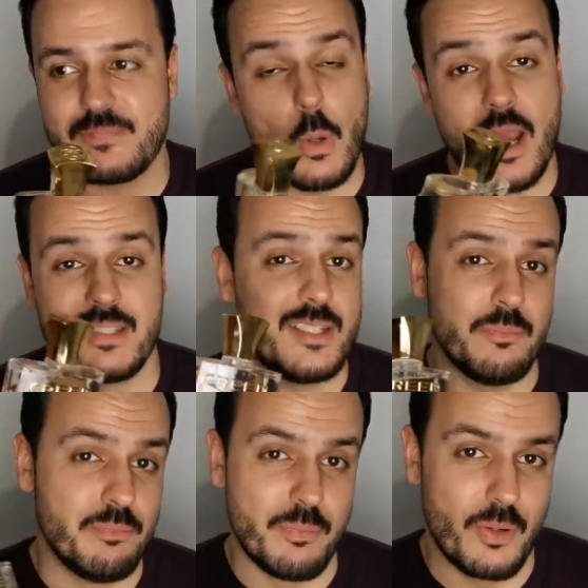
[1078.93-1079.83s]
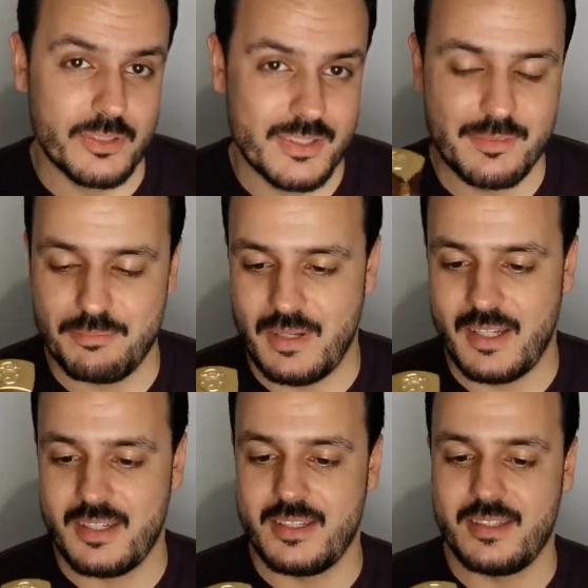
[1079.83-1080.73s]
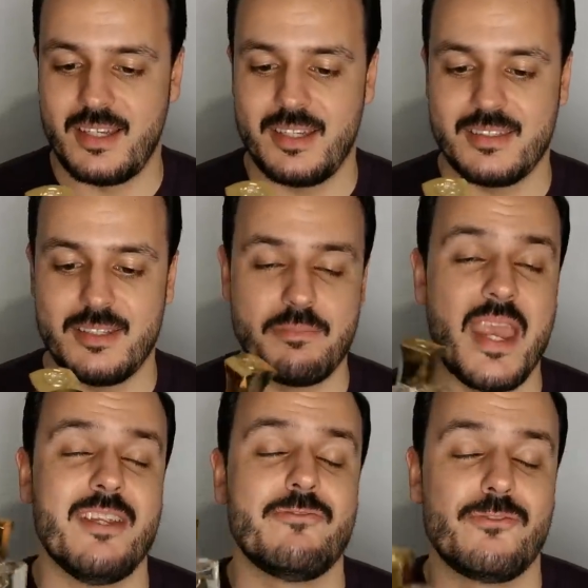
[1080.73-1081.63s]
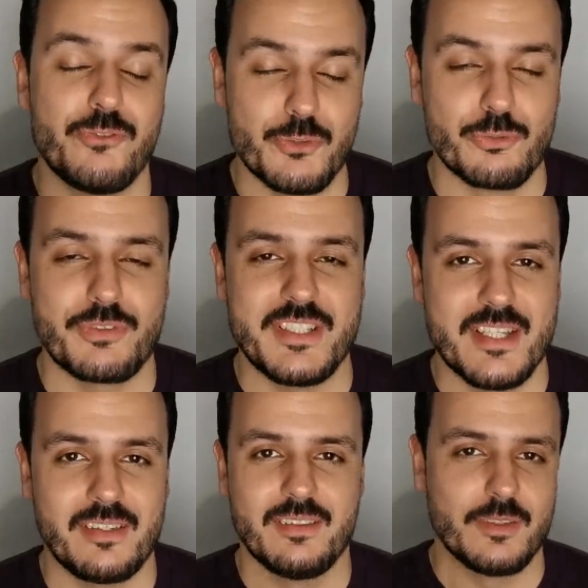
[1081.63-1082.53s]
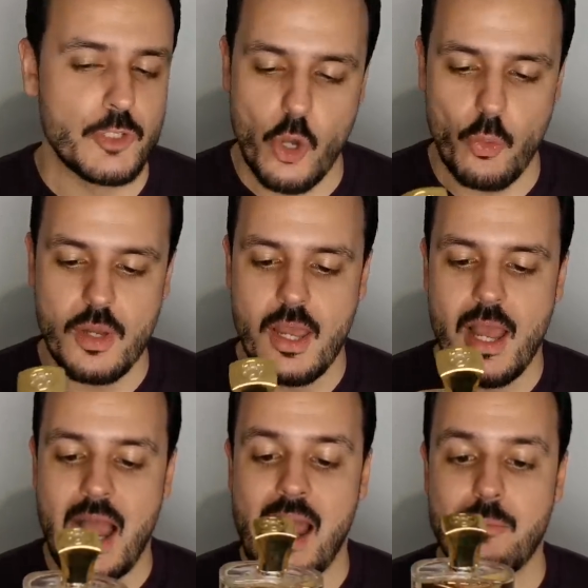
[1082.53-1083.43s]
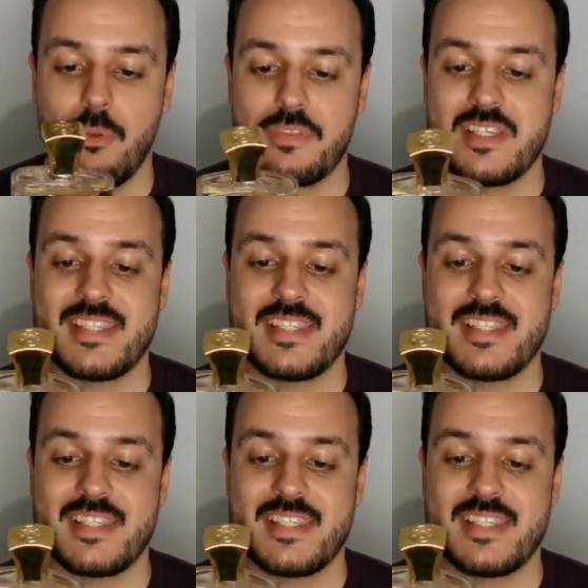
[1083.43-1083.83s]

no, I didn't bought by, I didn't pay full retail. No, I bought